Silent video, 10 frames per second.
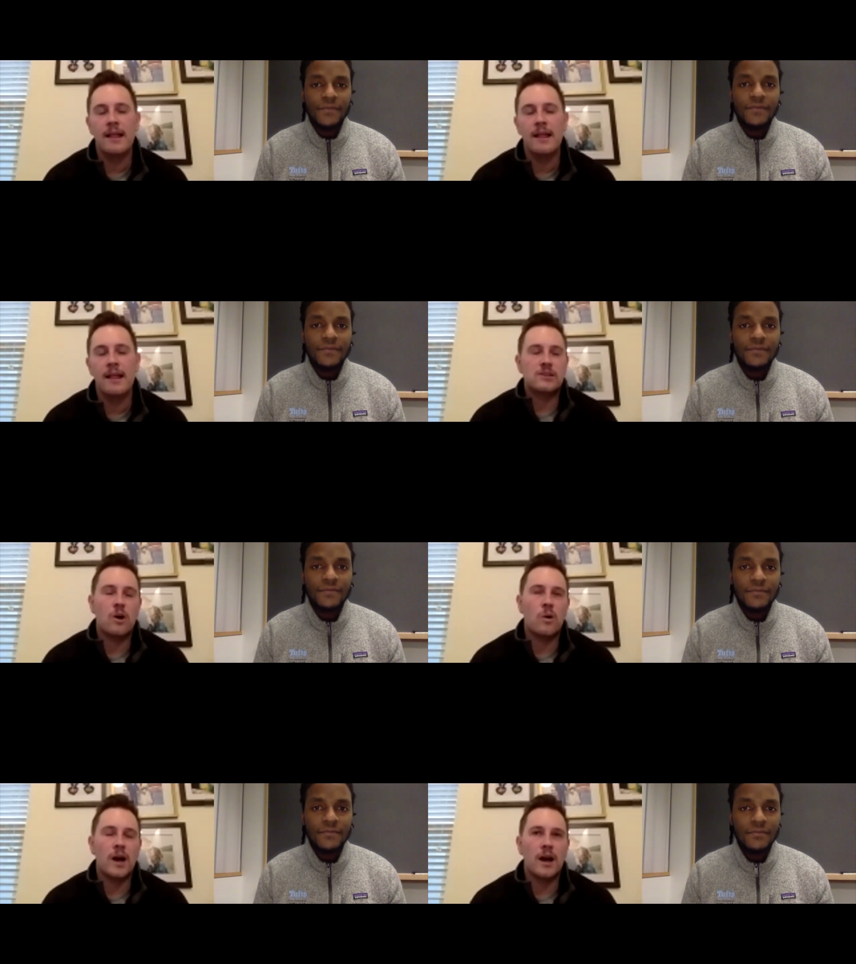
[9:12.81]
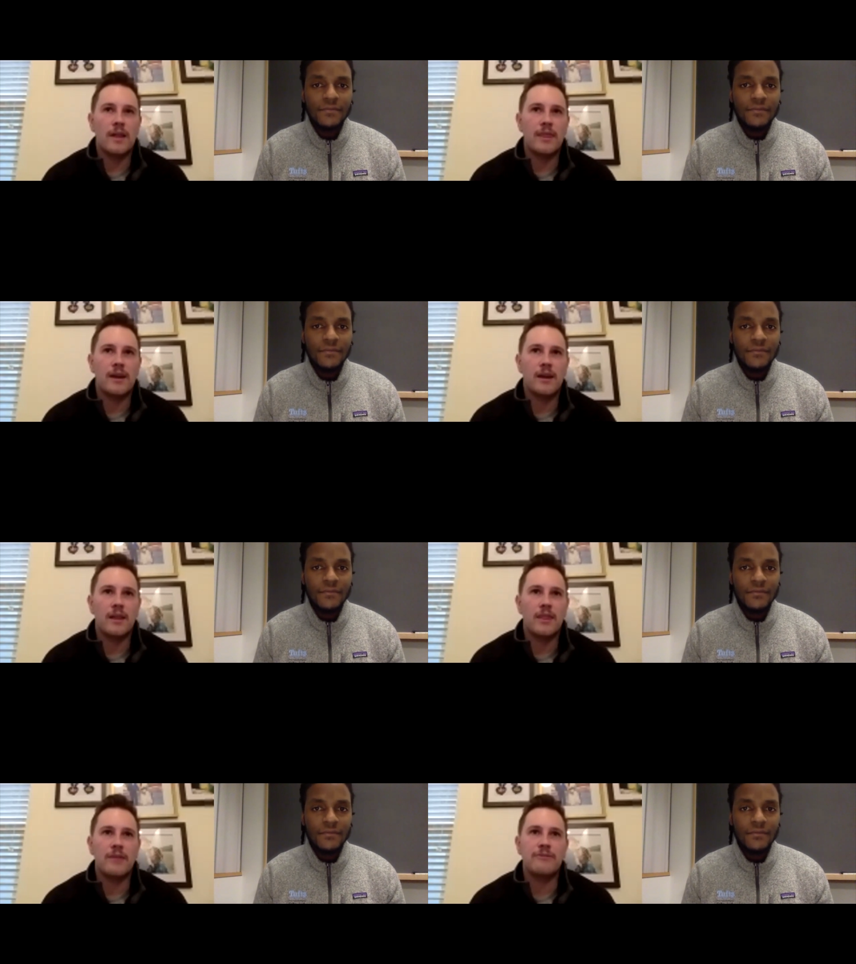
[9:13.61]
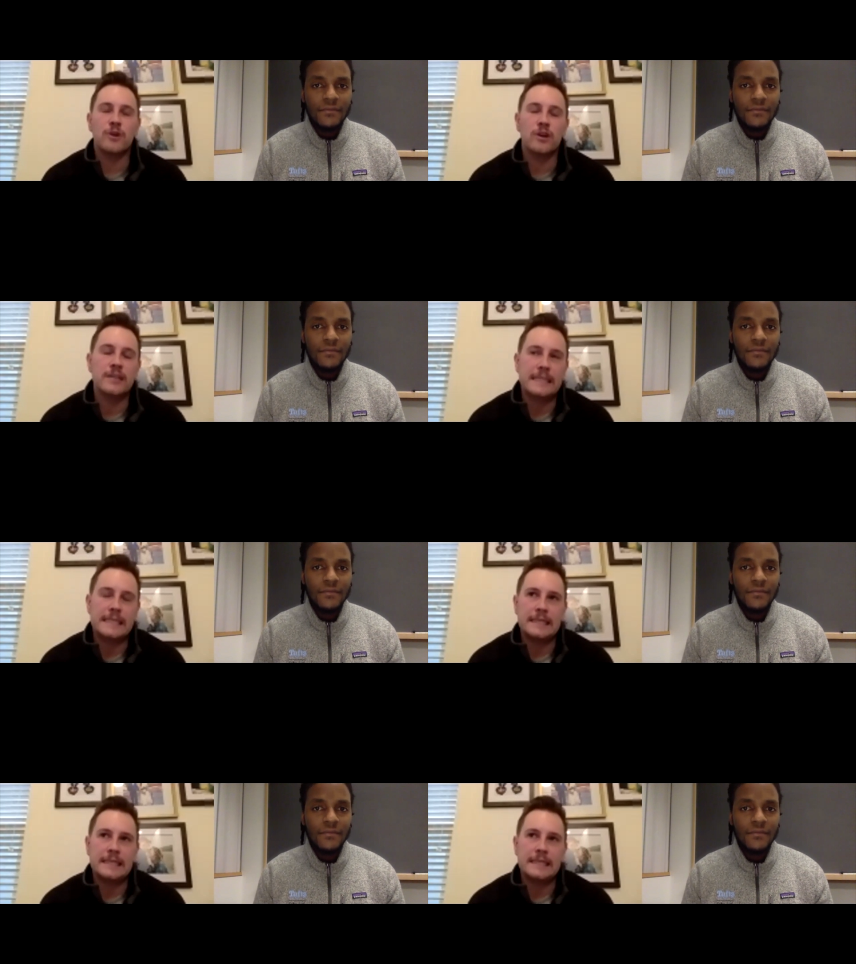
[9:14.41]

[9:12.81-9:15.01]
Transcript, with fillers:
Speaker 1: So uh, the the first